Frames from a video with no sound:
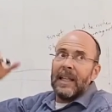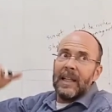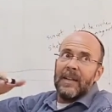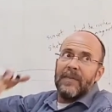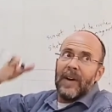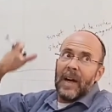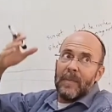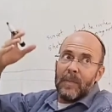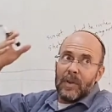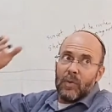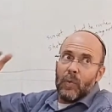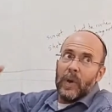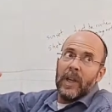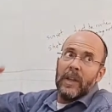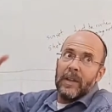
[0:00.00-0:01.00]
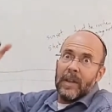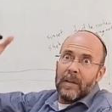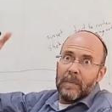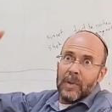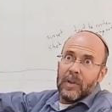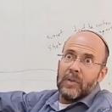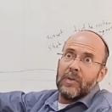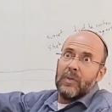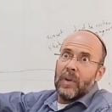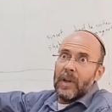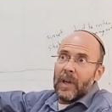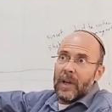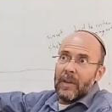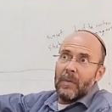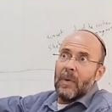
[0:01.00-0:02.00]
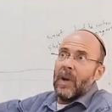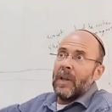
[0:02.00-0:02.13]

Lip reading: lelavan, between the blue string and